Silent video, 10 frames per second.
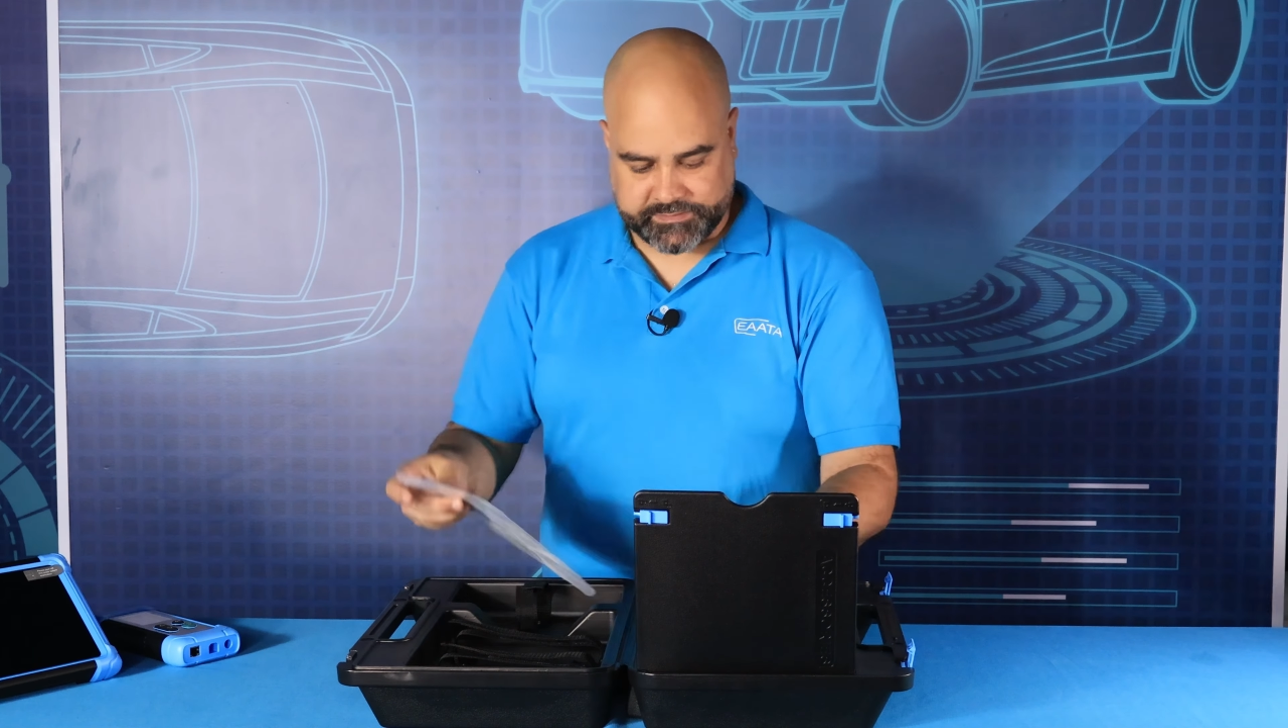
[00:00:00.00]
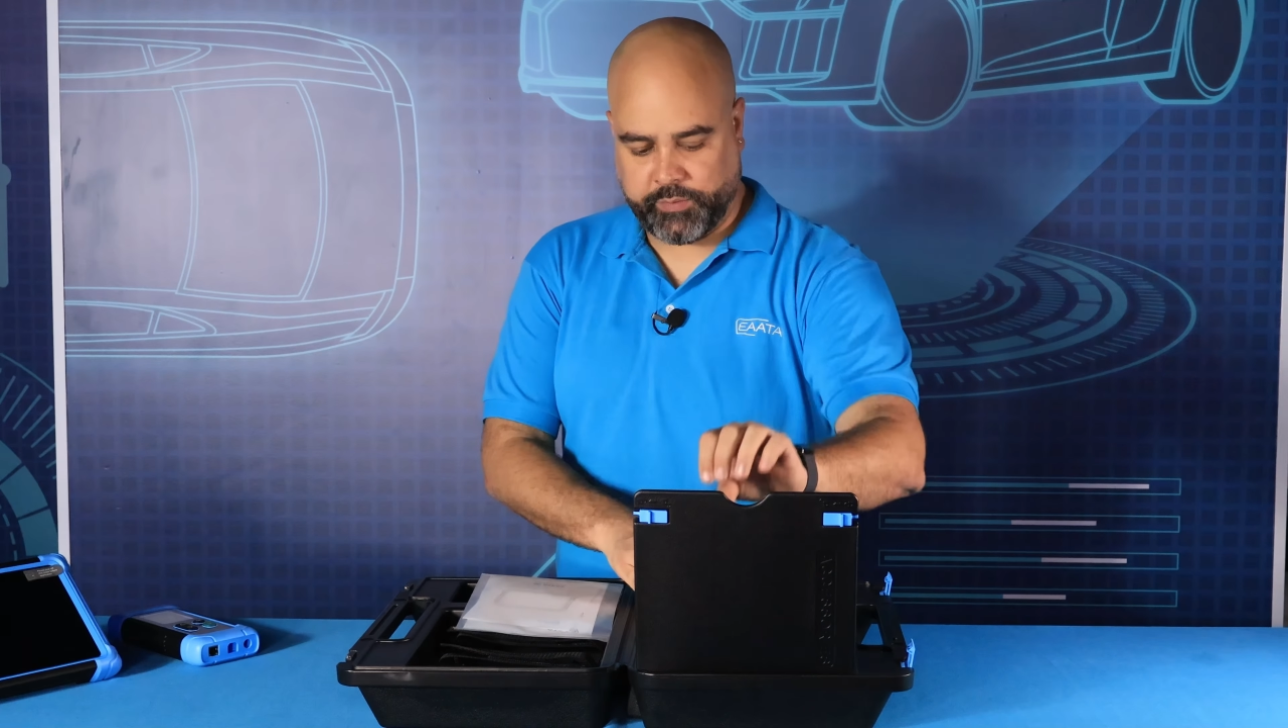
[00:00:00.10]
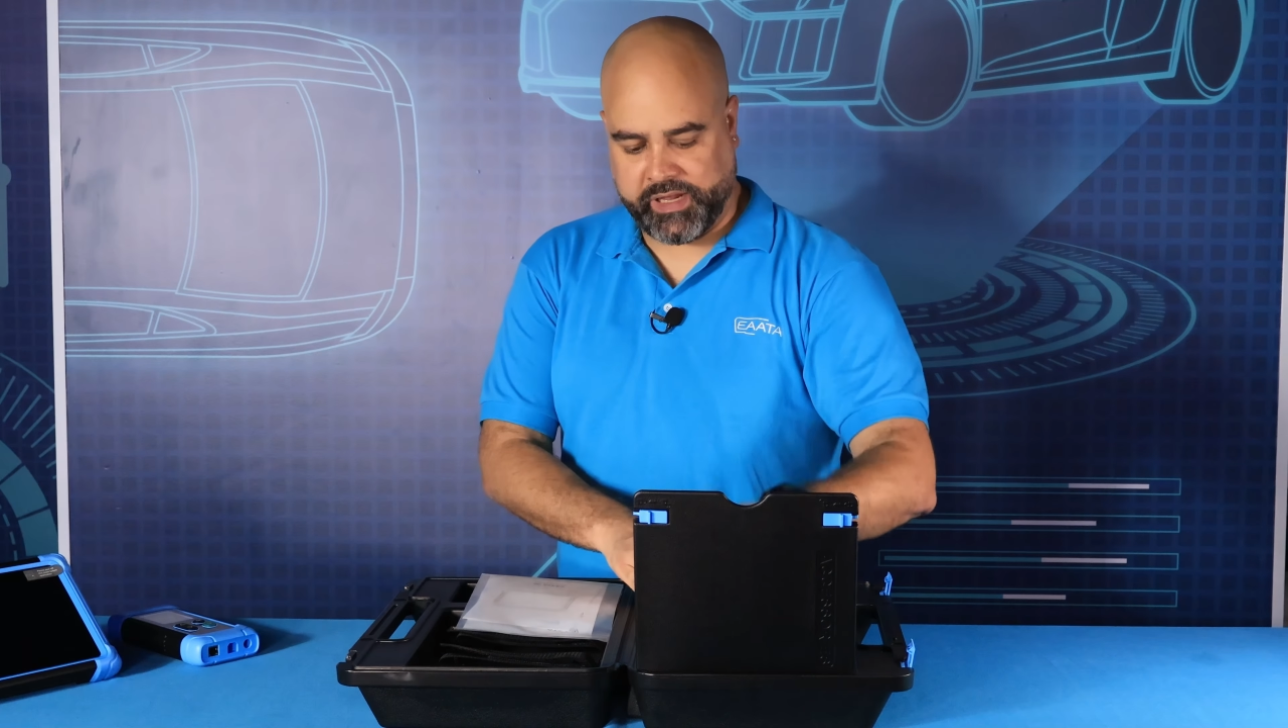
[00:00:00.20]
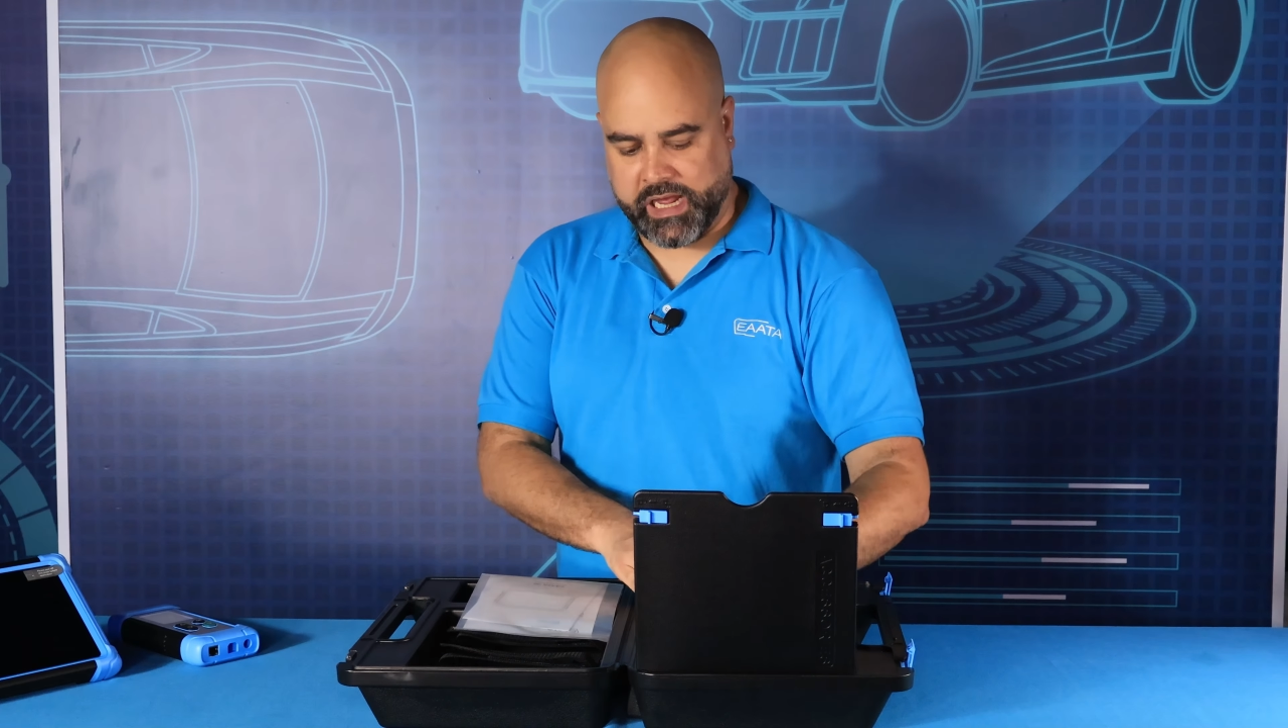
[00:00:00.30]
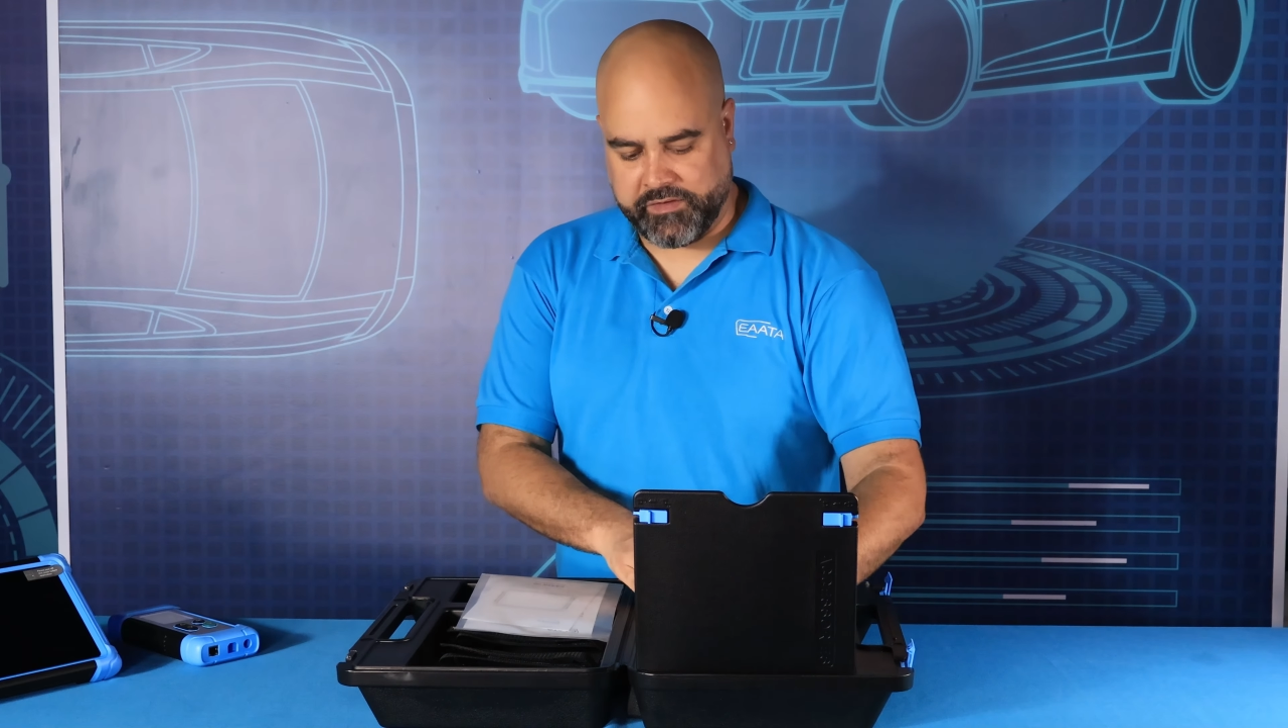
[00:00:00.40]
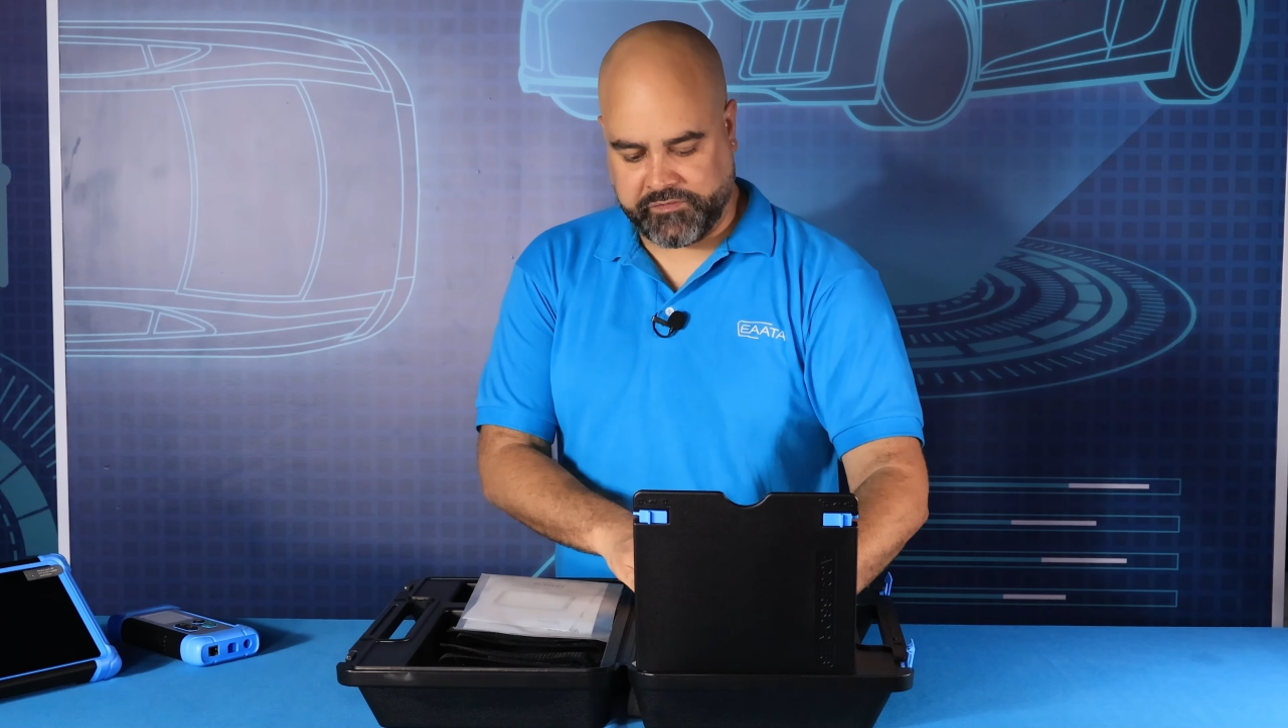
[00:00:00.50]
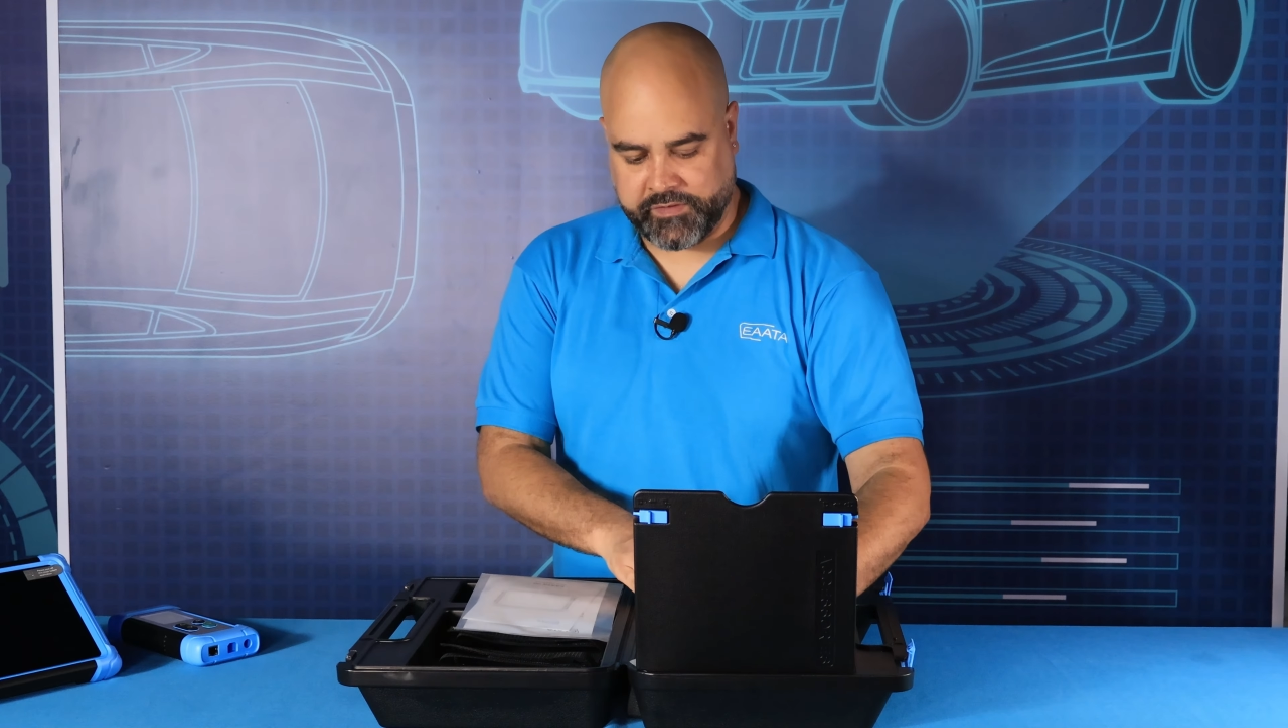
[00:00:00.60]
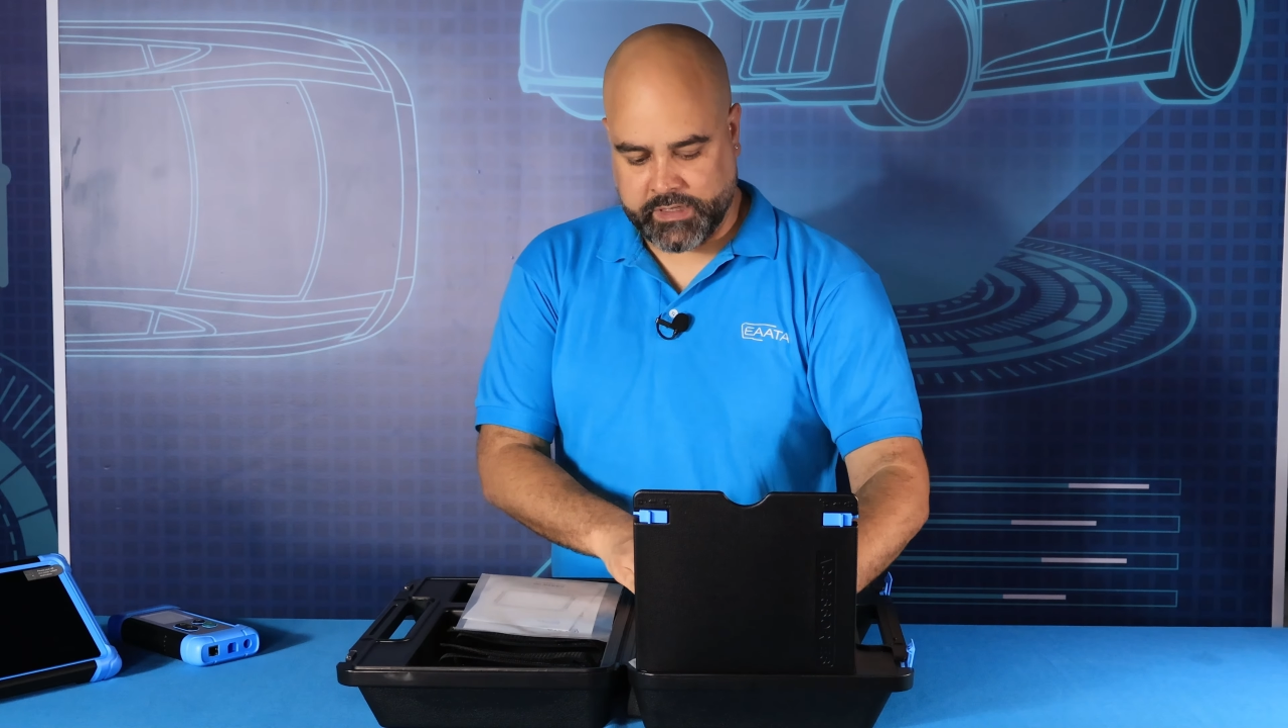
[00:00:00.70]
We have